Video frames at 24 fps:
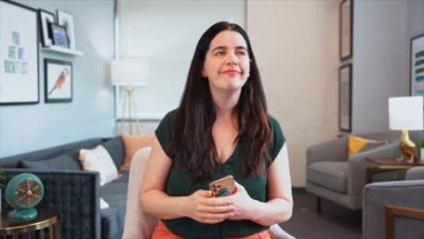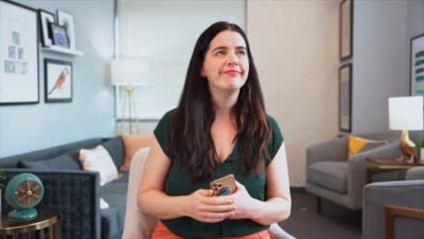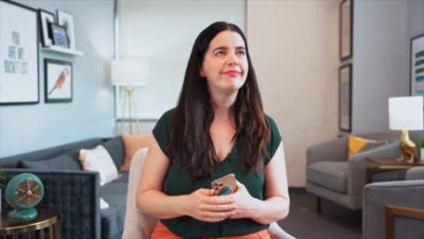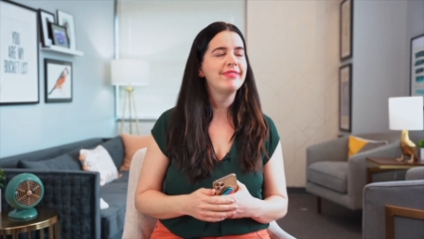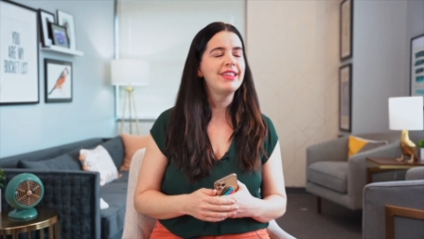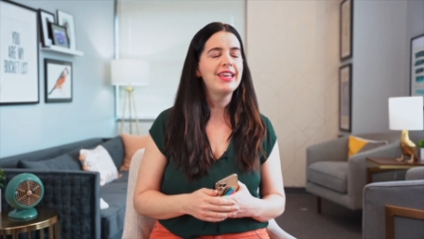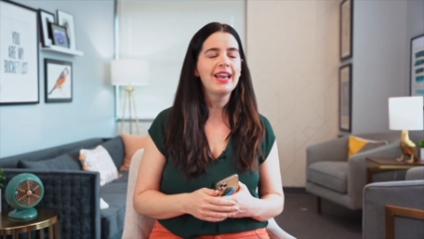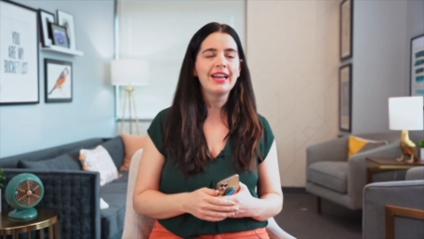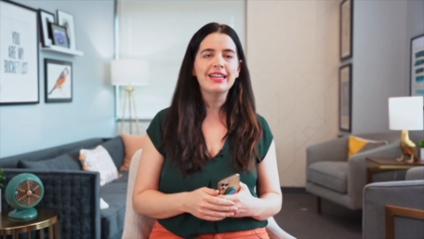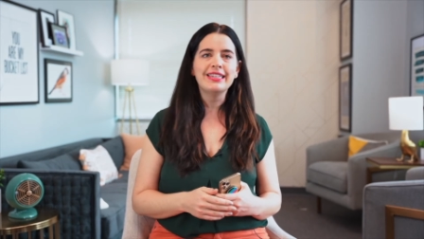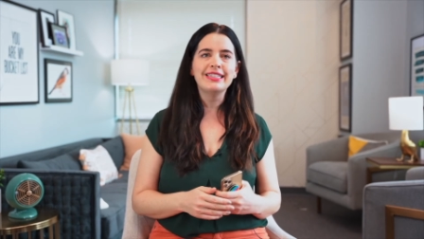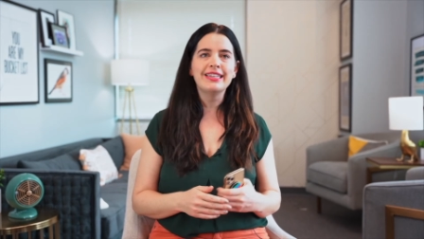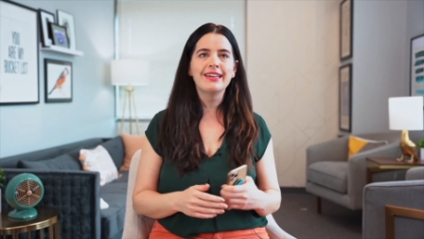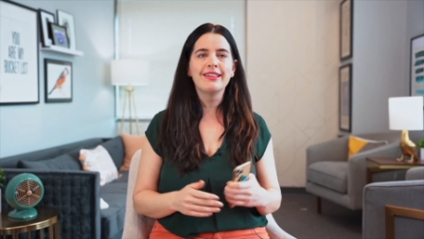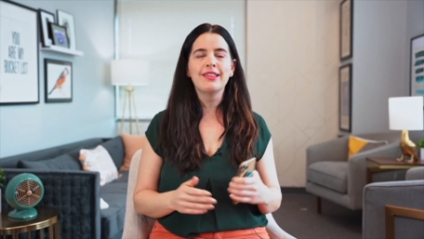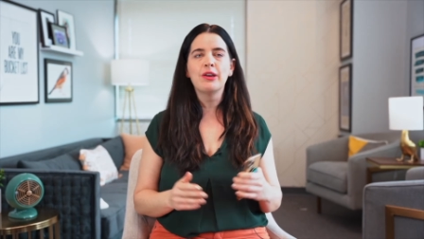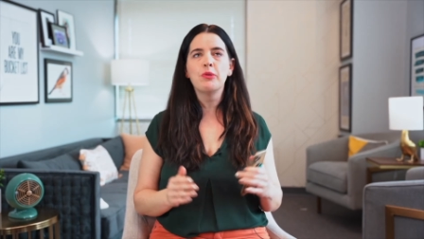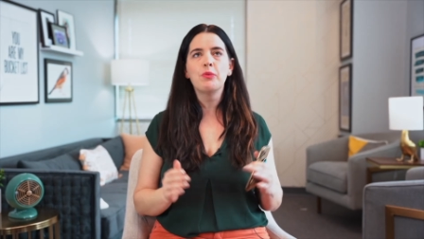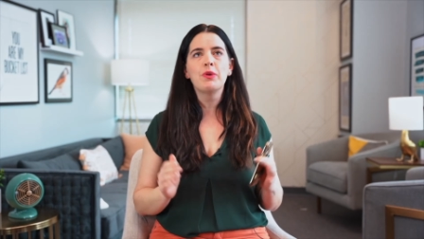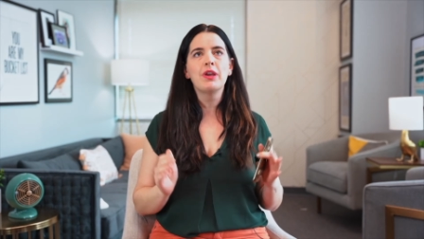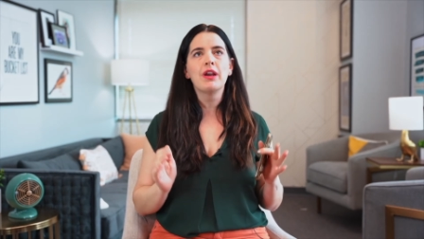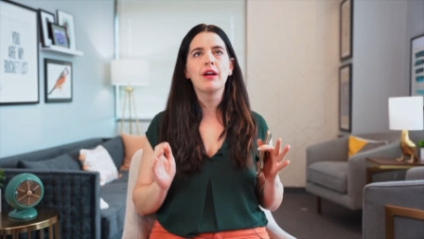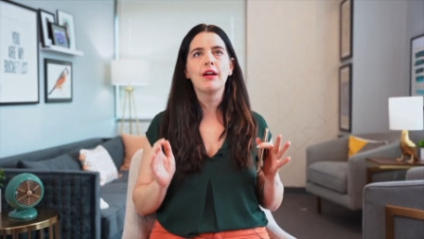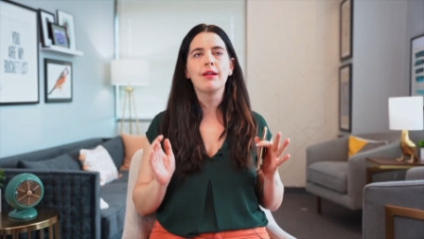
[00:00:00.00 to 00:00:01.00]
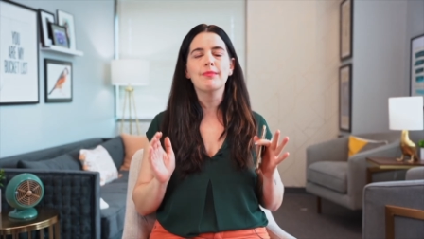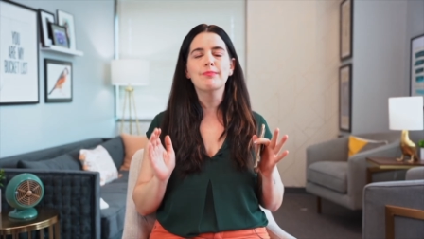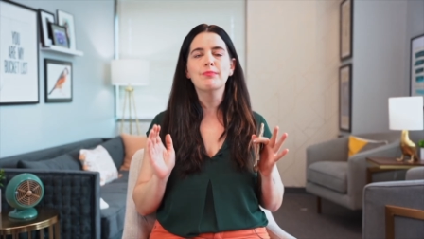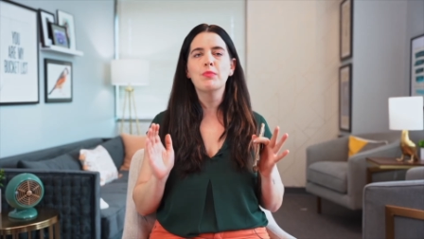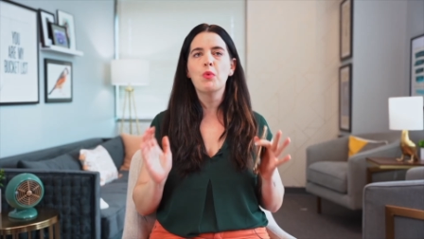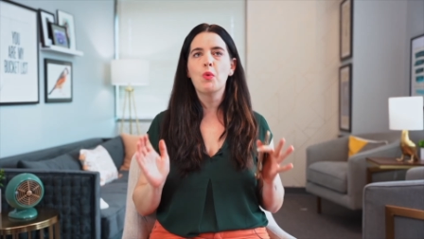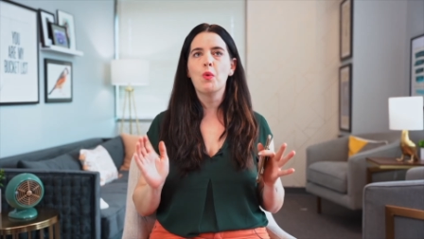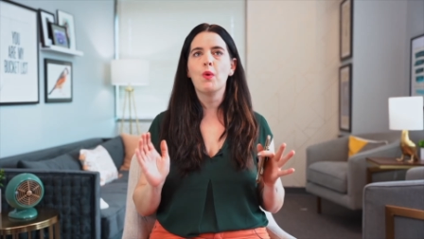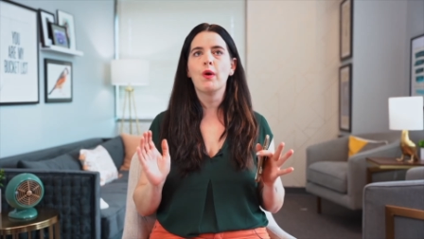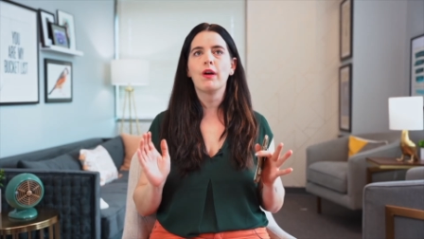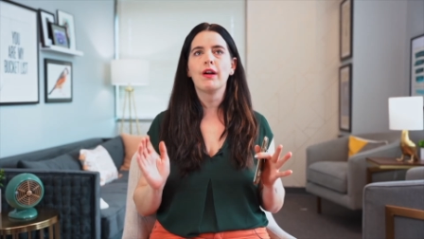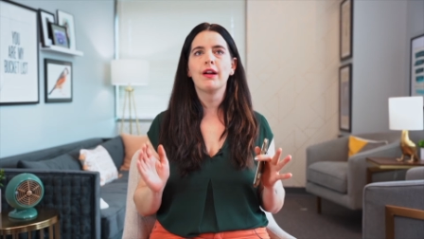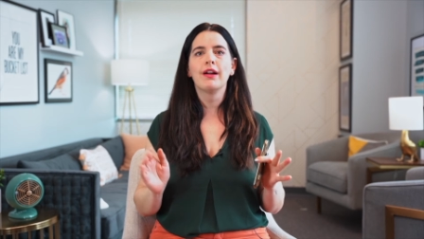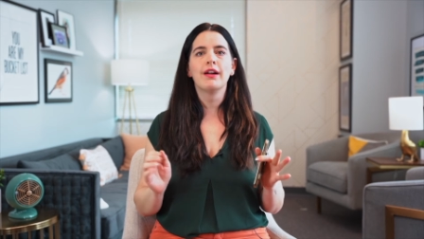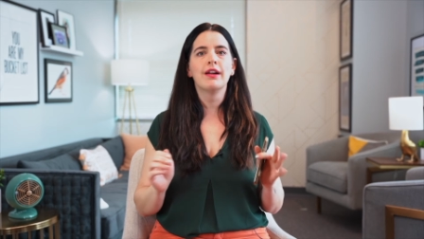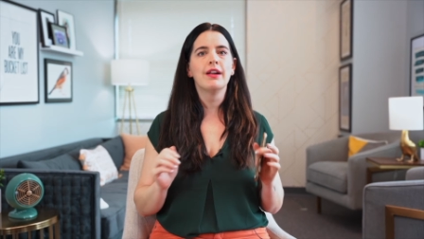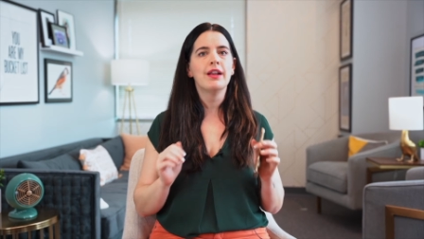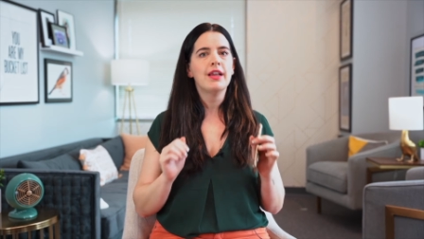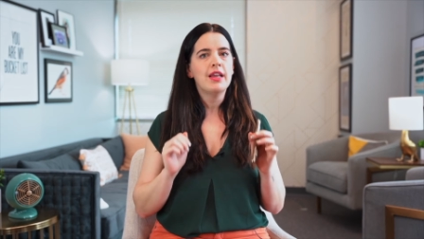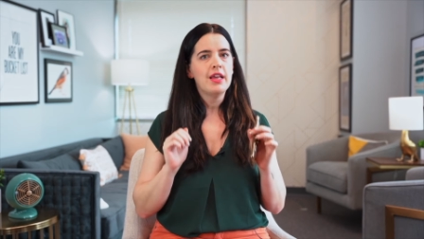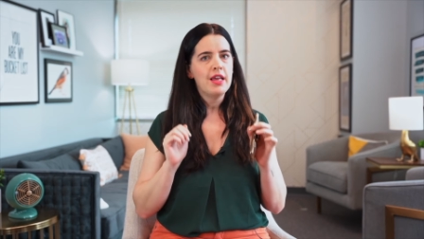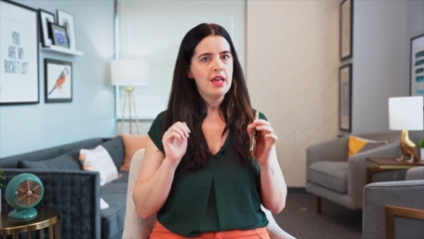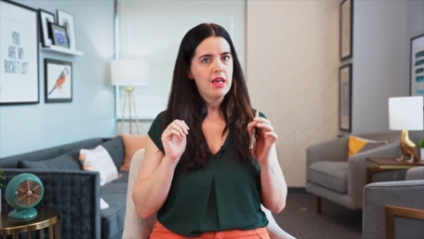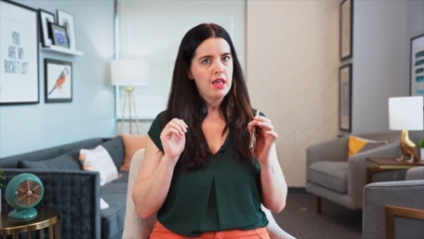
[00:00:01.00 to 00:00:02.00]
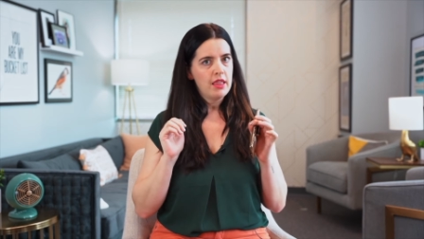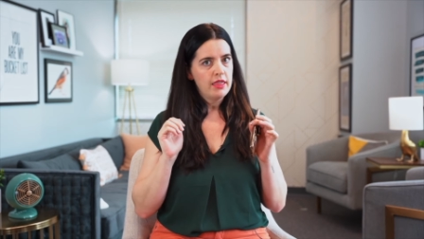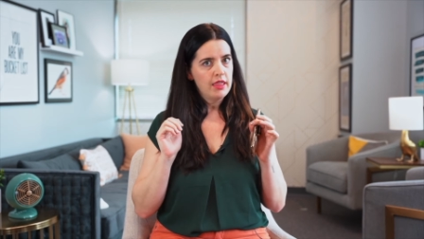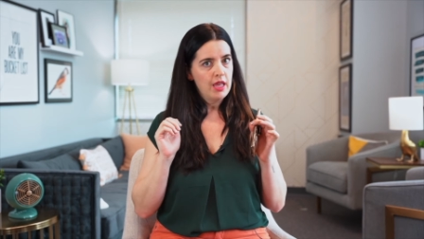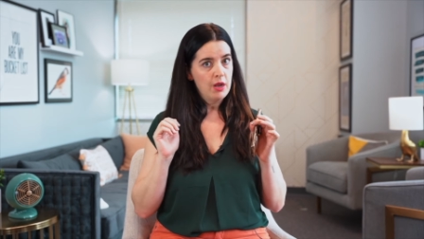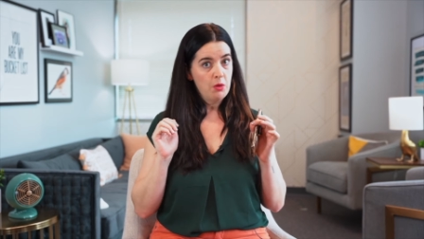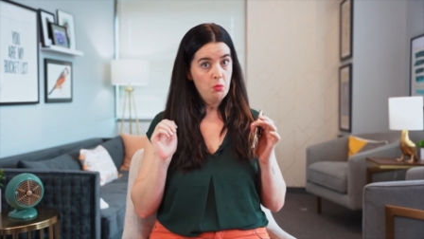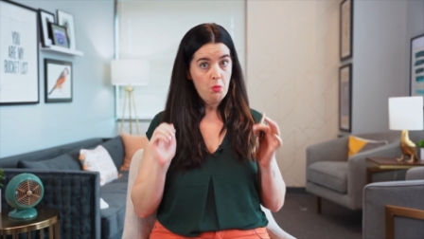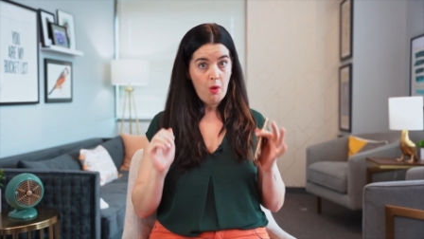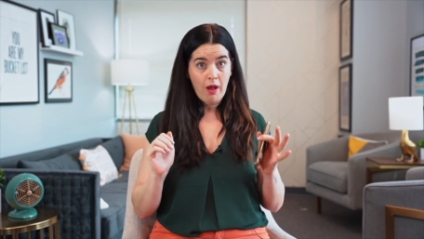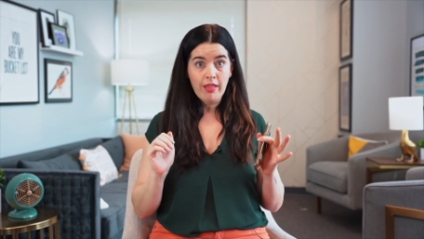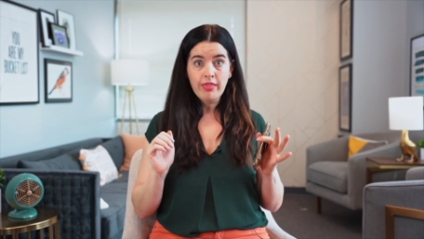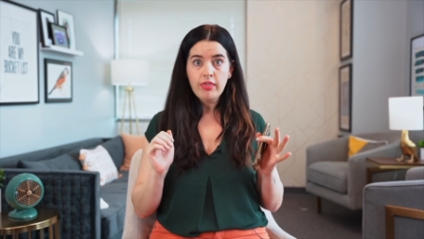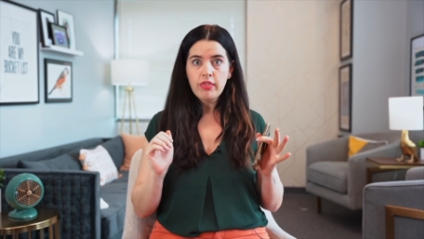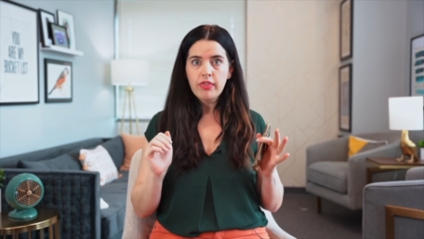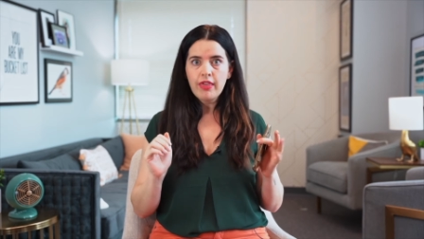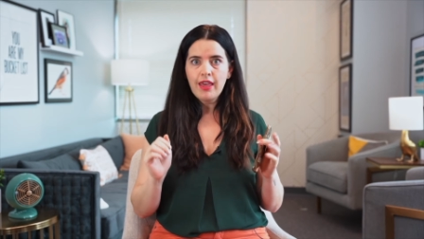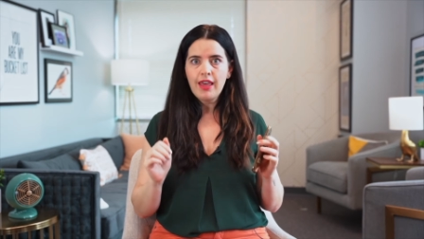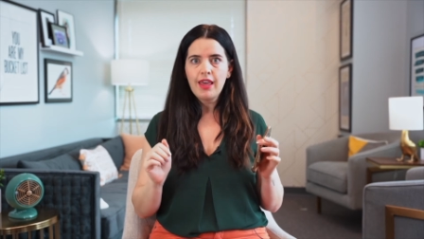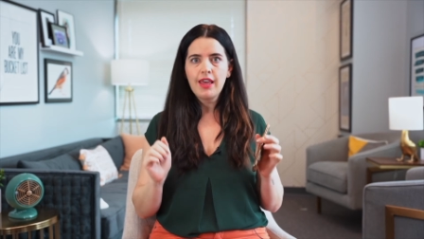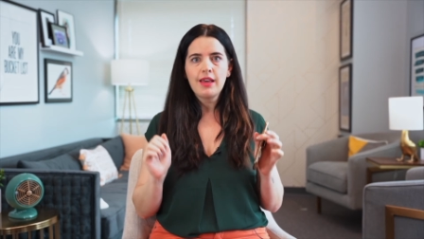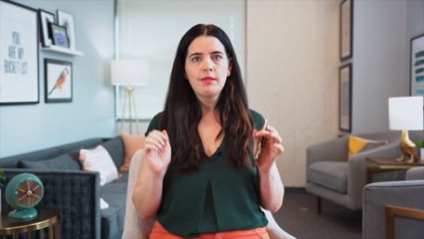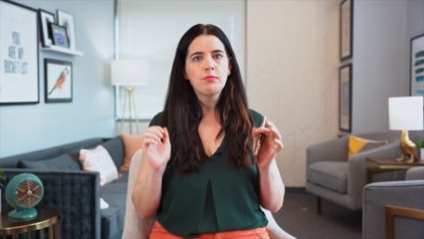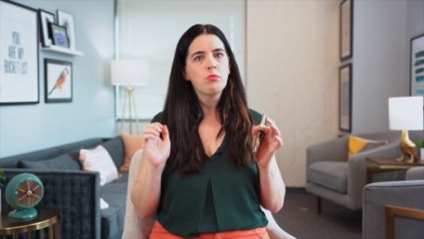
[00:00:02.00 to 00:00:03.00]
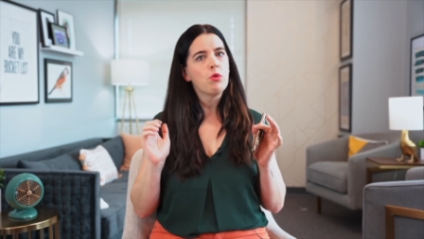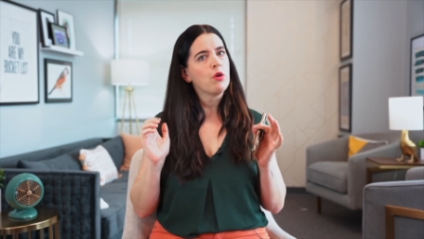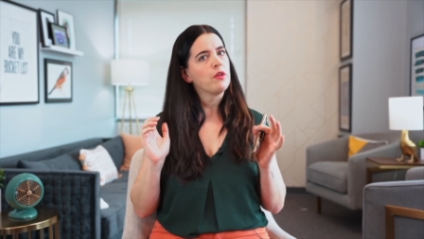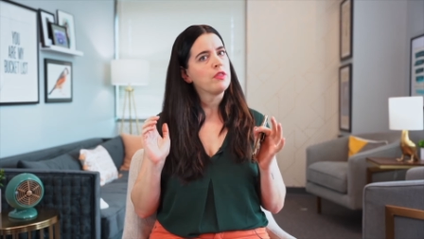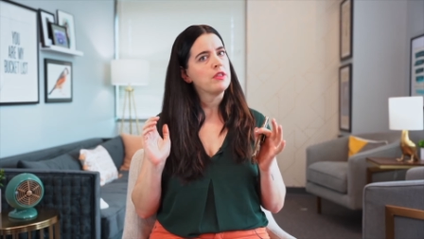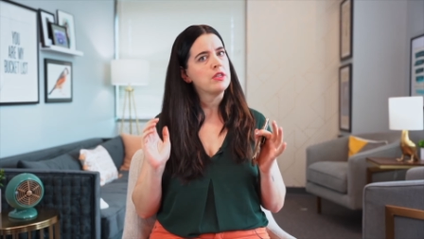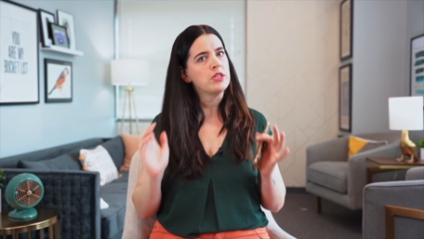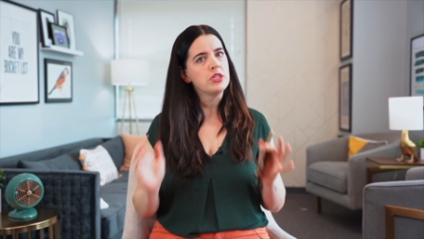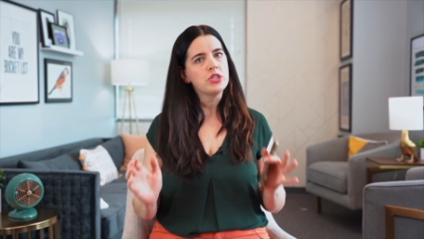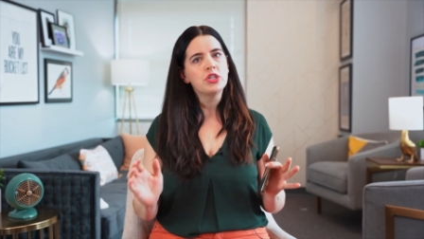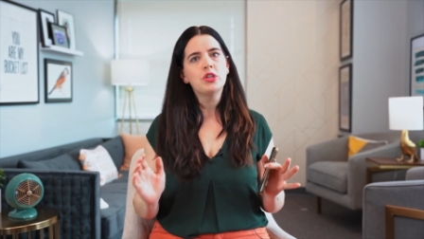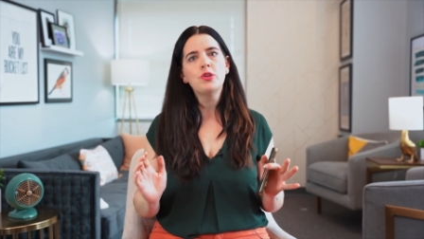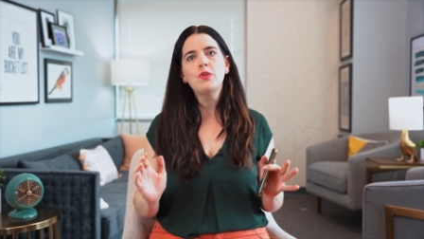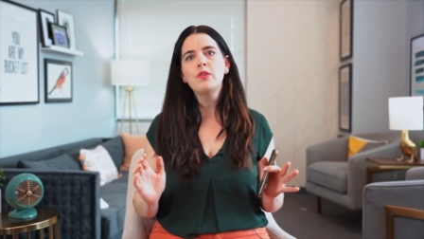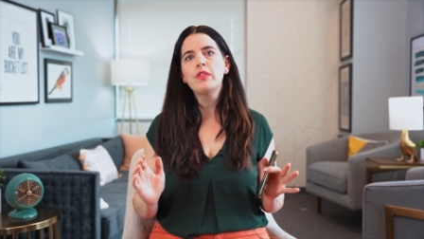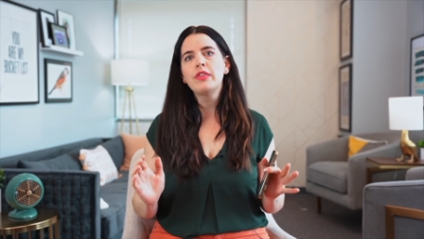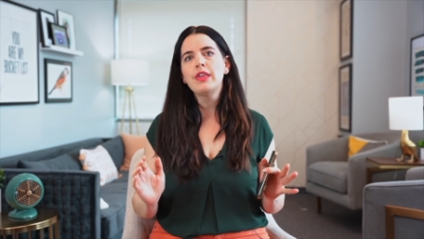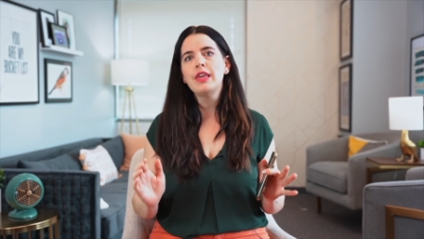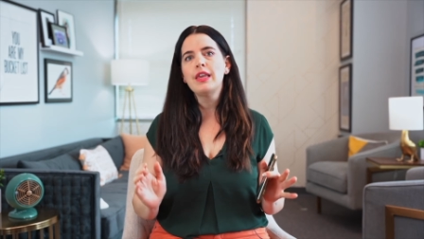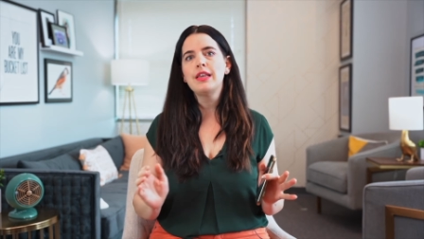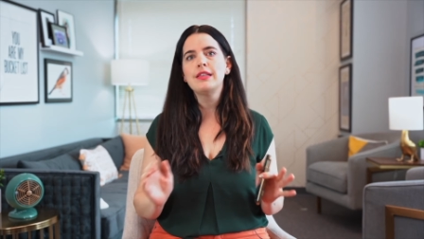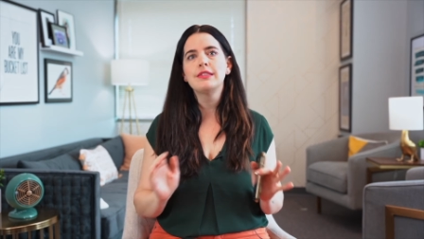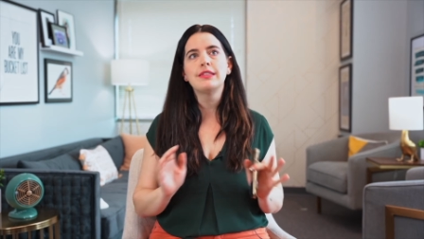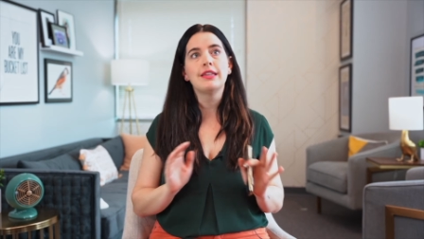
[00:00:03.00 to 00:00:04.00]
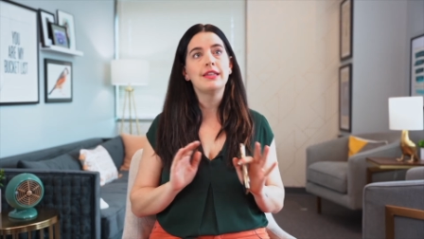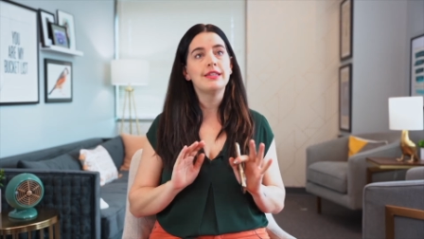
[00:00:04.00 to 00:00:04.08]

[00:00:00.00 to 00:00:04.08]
The idea that we are more than one thing, more than two things,